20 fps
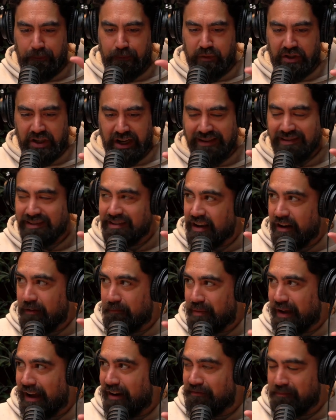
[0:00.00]
just
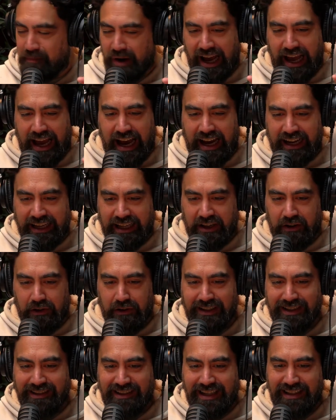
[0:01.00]
above my
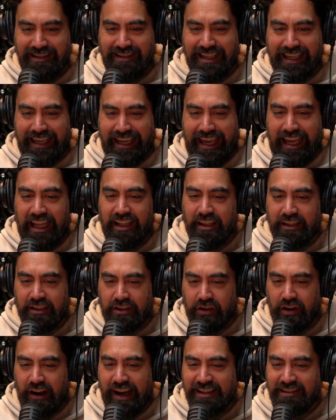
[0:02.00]
article, it says, killer
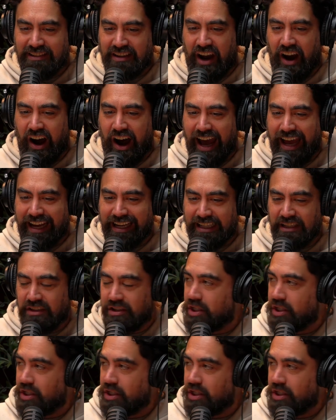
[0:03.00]
tries to hide his